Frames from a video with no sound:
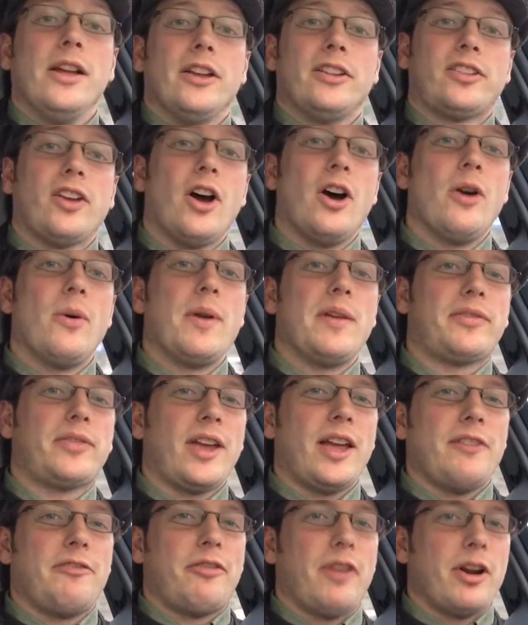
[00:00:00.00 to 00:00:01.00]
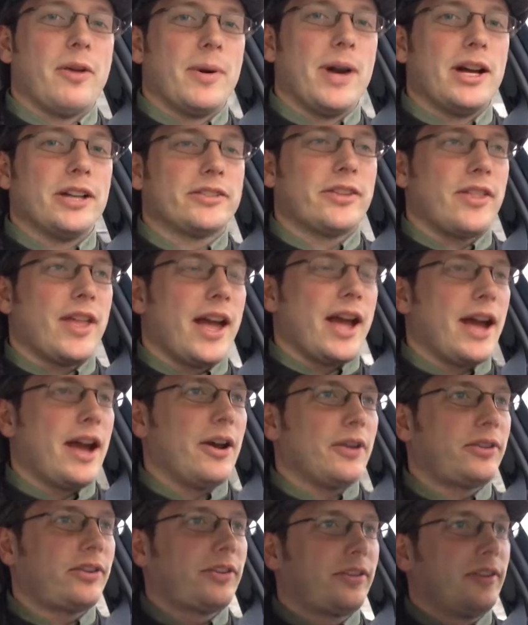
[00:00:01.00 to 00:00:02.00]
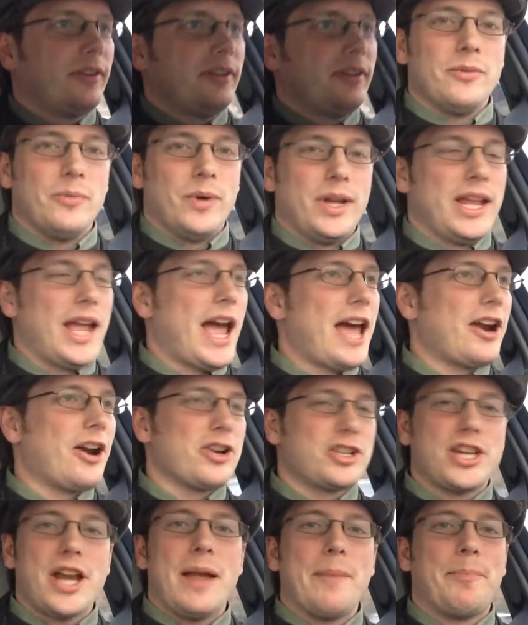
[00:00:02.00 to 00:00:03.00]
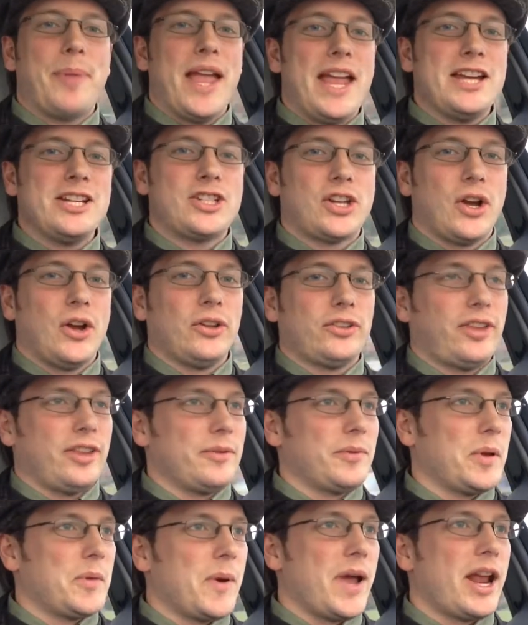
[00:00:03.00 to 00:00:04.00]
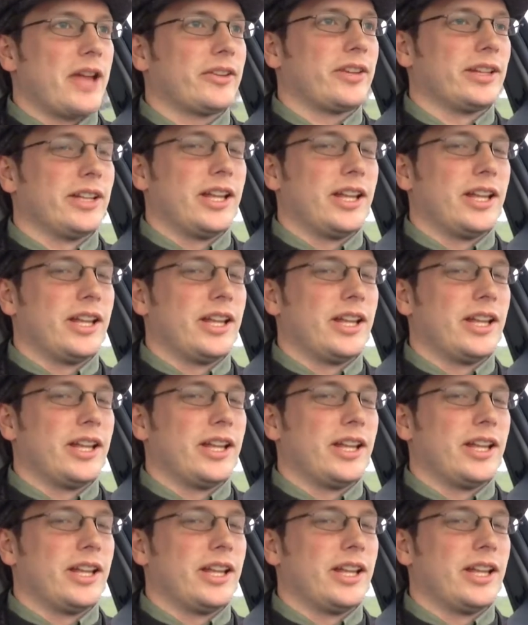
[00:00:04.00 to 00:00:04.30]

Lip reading: So we've said farewell to the house. We had our champagne toast and then we went out to